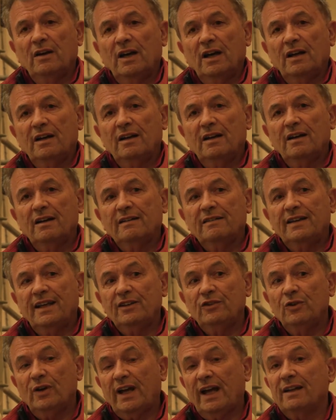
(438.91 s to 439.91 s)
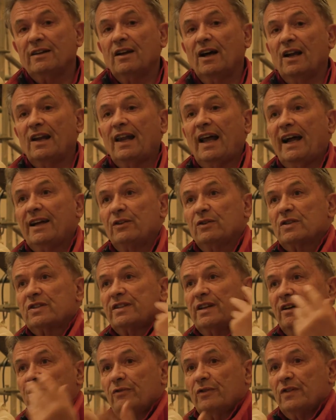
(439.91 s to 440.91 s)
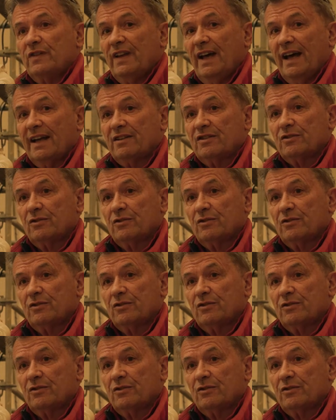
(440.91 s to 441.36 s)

then you can align yourself with that.